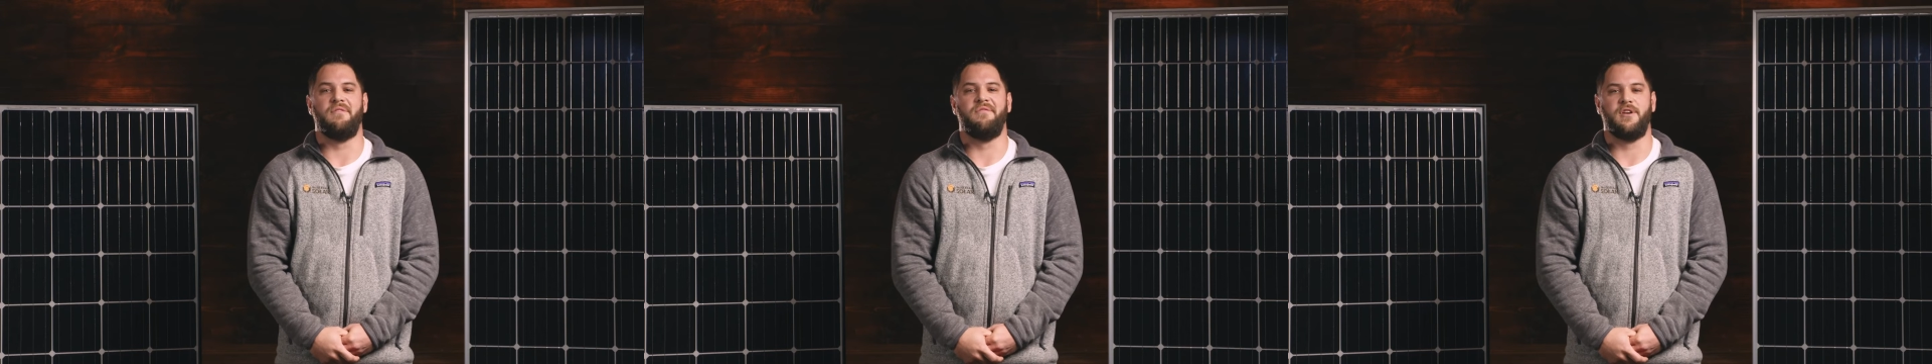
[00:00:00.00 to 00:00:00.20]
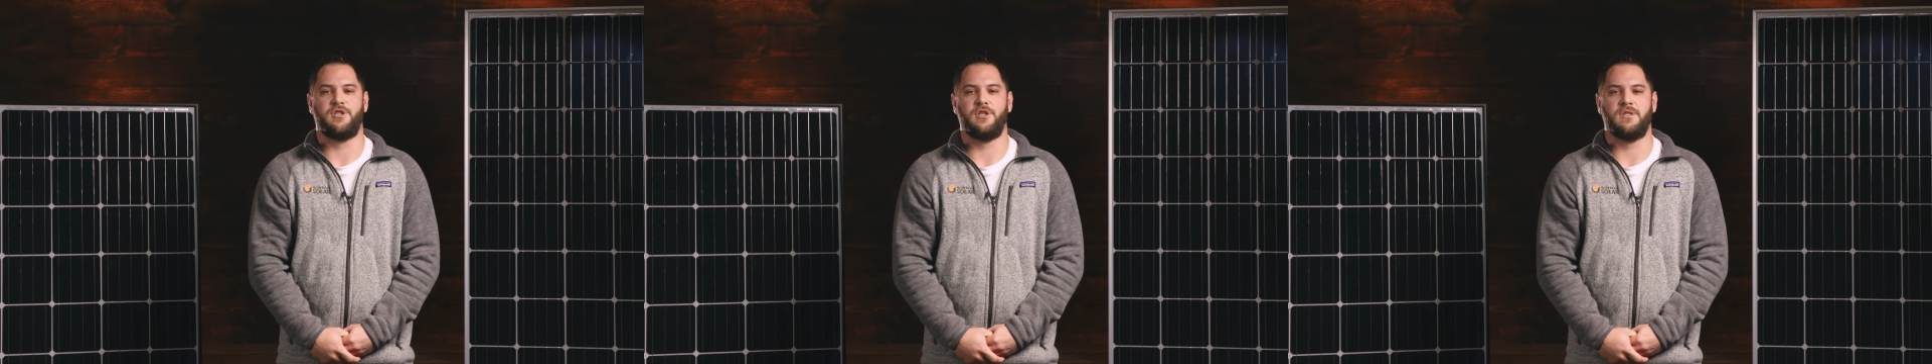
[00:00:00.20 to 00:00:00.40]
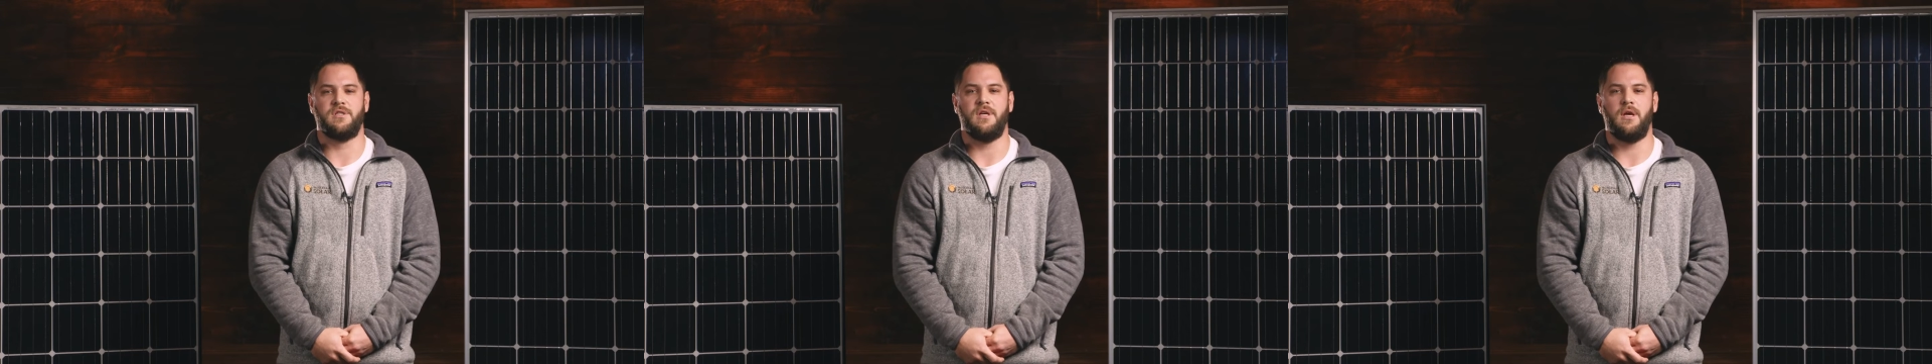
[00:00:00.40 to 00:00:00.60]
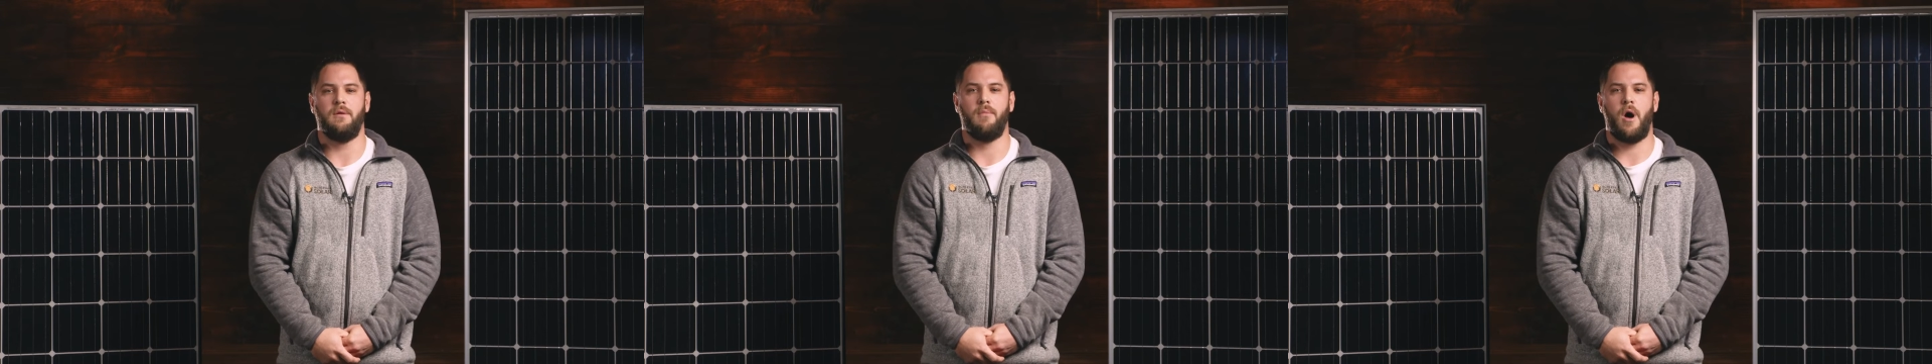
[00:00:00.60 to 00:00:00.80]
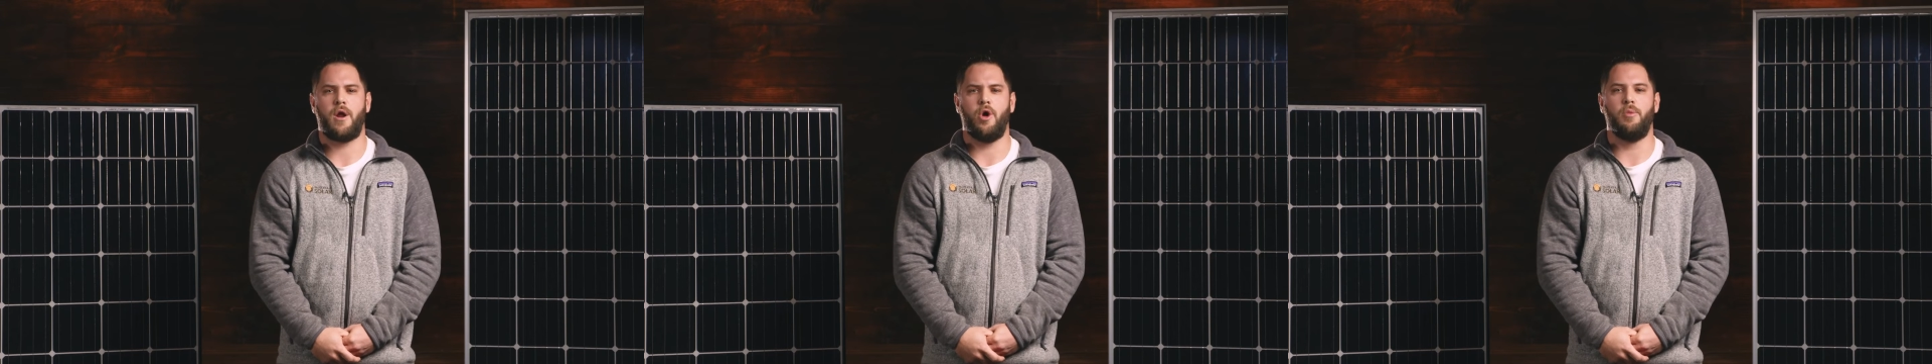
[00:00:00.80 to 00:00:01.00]
efficiency
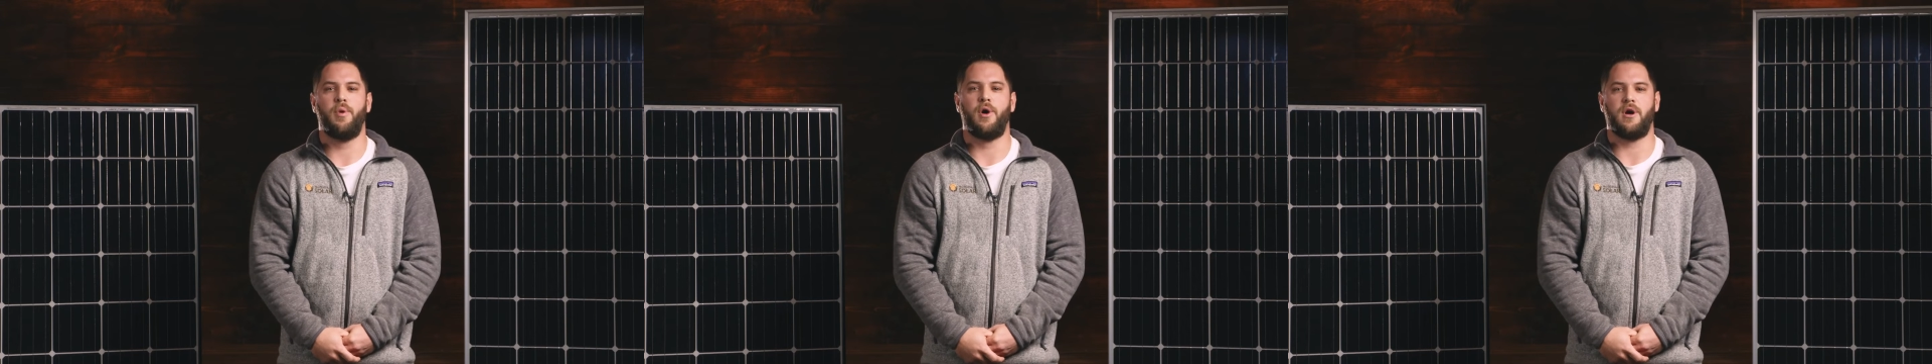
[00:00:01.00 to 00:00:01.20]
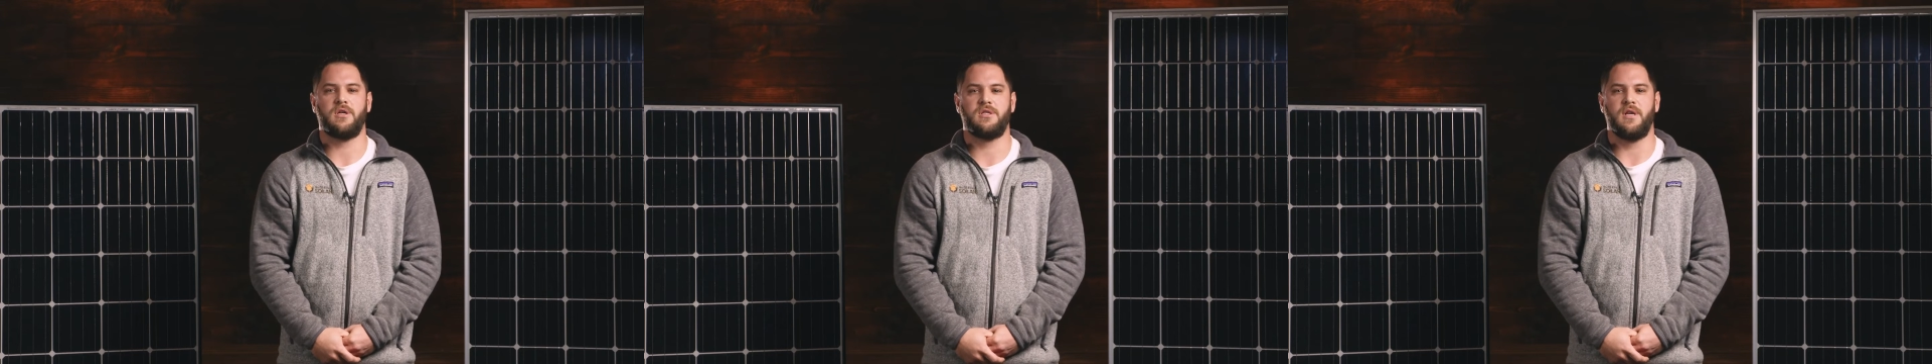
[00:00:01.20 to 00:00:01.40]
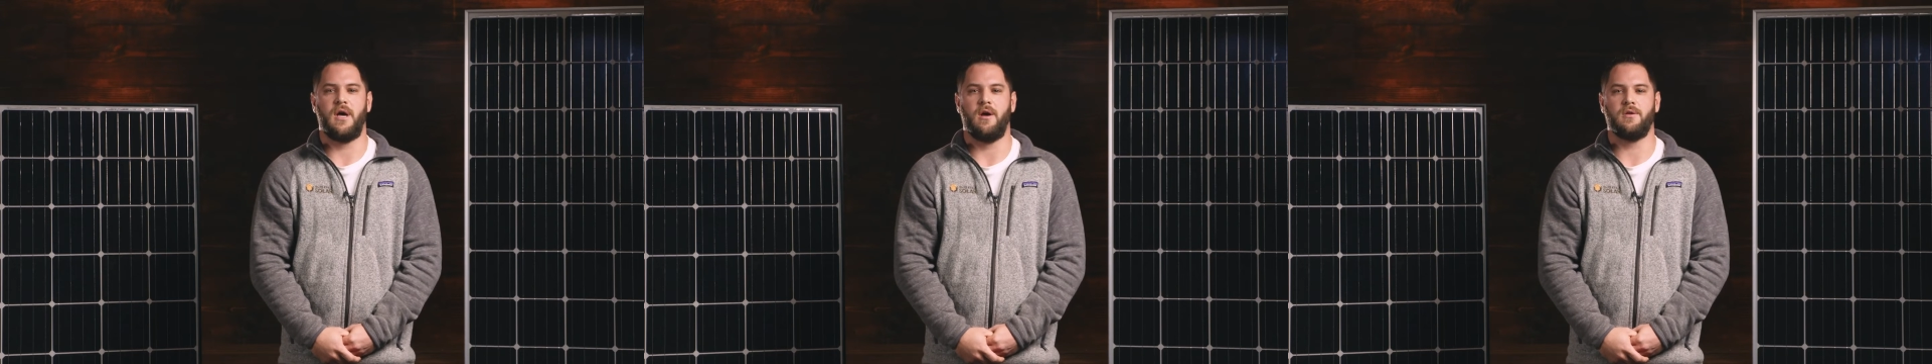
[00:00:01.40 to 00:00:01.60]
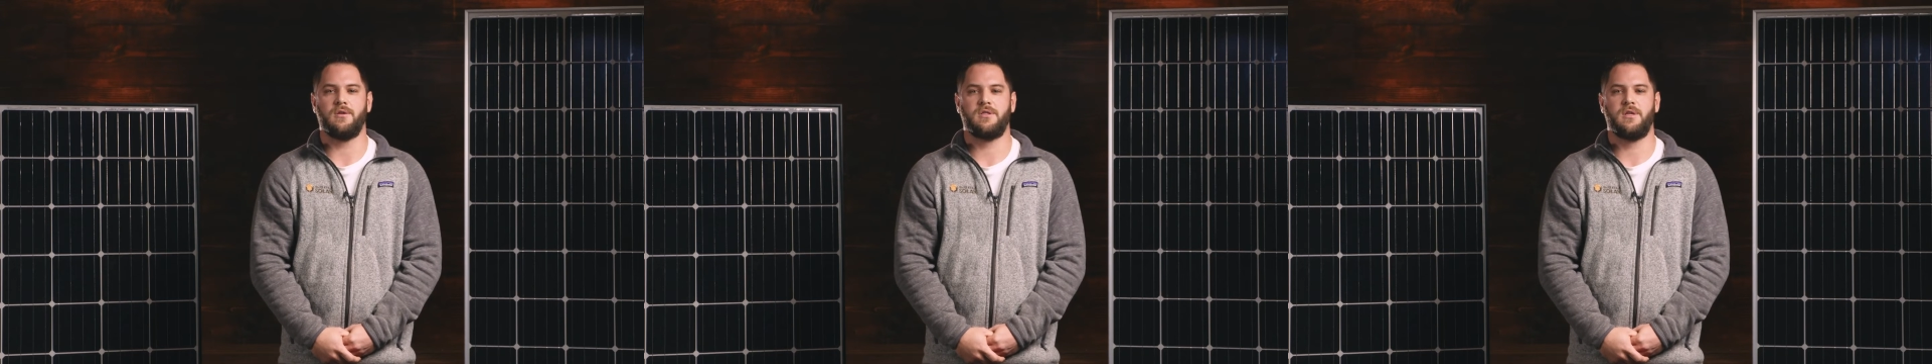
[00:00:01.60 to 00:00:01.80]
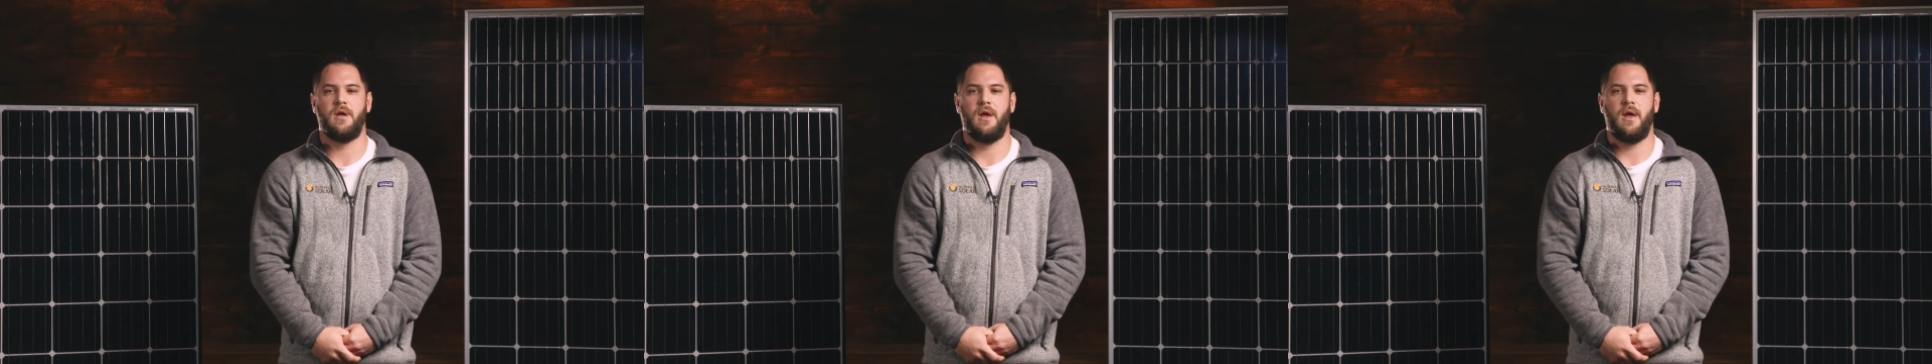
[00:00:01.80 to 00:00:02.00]
mono-PERC
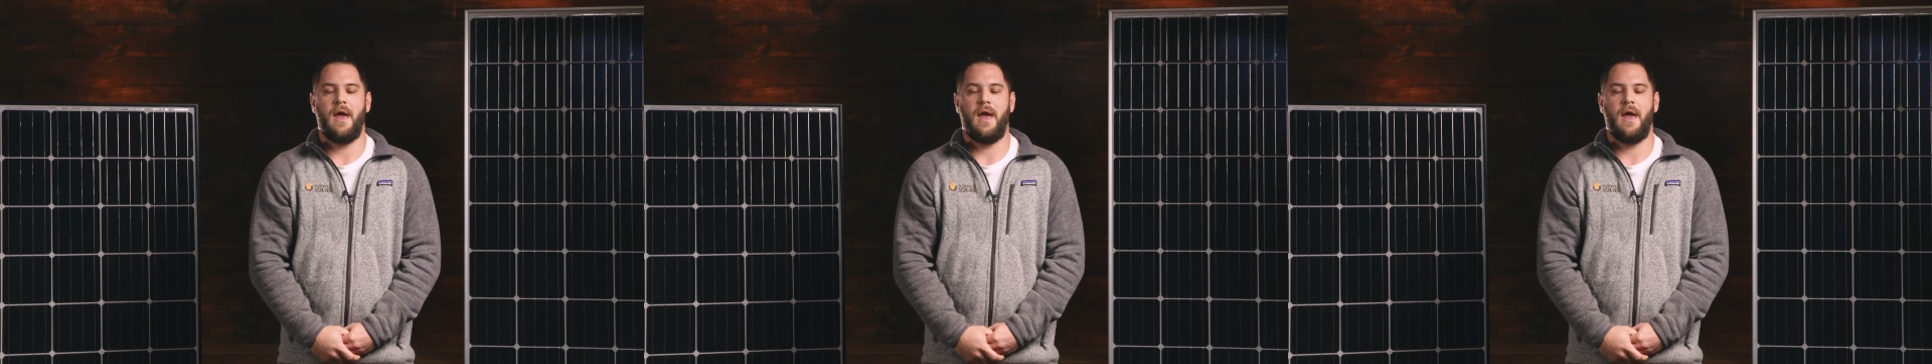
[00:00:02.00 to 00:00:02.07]
cells